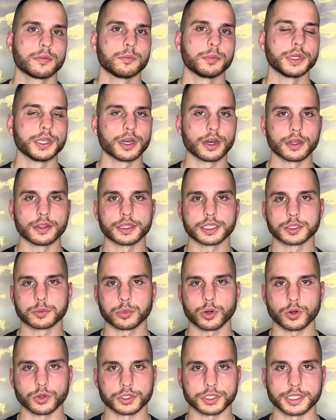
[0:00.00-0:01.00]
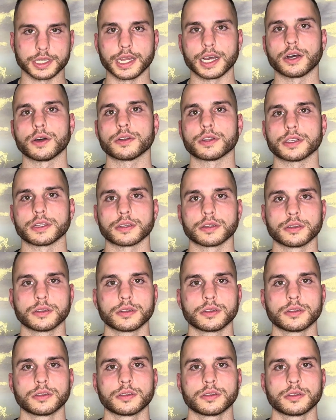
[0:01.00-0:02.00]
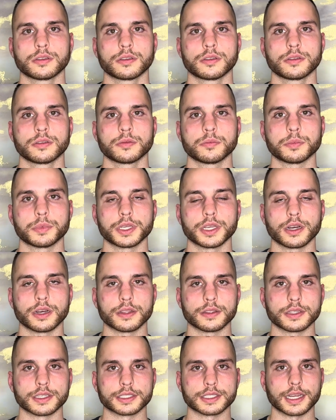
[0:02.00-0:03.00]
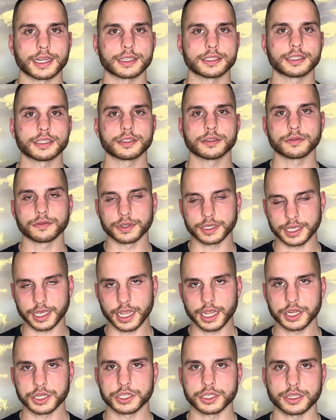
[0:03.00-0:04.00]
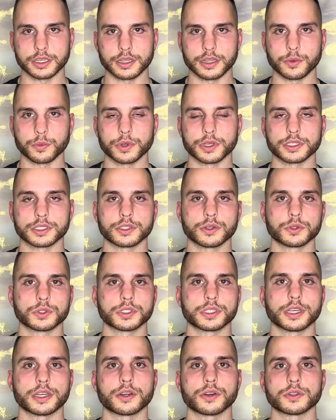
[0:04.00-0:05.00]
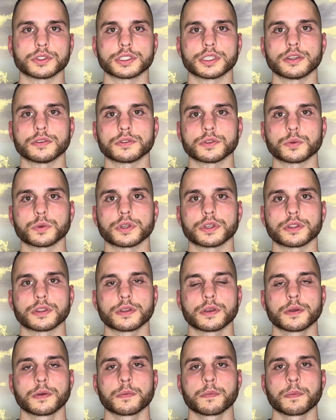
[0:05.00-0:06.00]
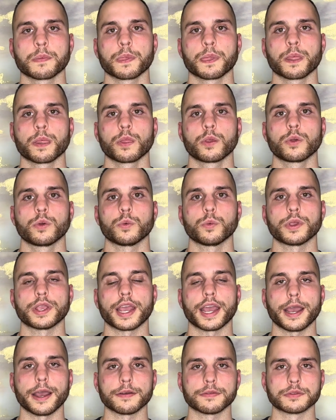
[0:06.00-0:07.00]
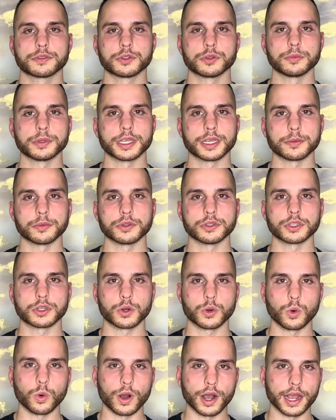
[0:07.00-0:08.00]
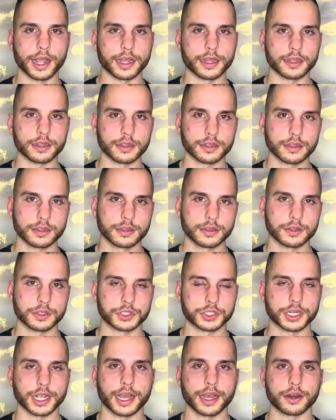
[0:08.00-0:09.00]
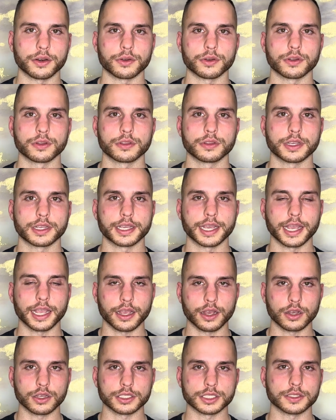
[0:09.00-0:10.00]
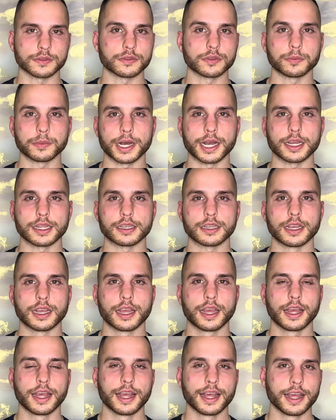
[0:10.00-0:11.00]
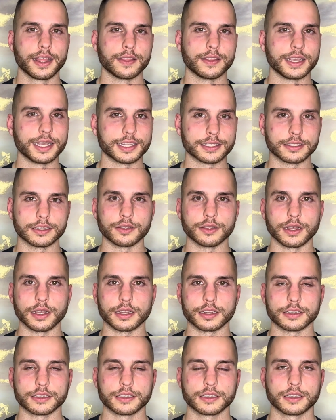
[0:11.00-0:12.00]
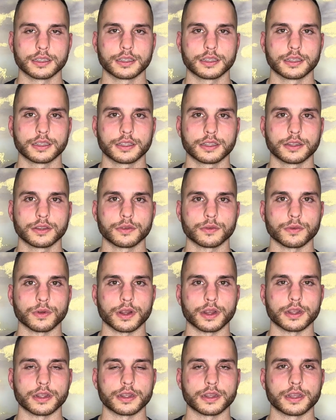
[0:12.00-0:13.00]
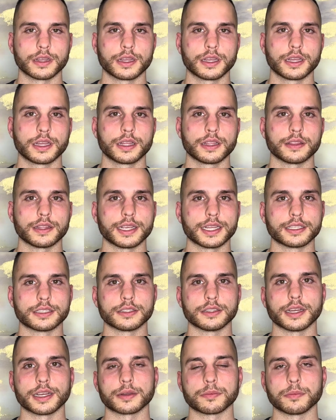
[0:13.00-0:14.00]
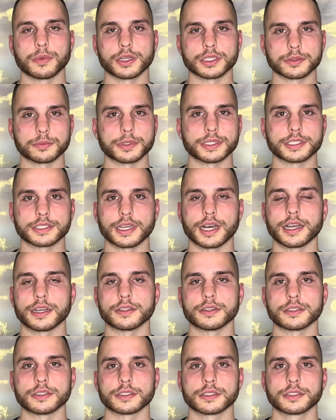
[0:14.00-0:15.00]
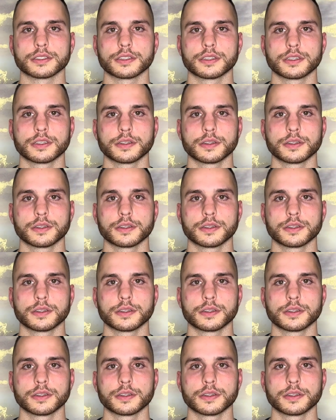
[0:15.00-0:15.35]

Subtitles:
beyond this personality, beyond this identification that we associate ourselves with. We have to be able to quiet the chatter, the chaos of the mind, the intellect, right? The intellect must be silenced.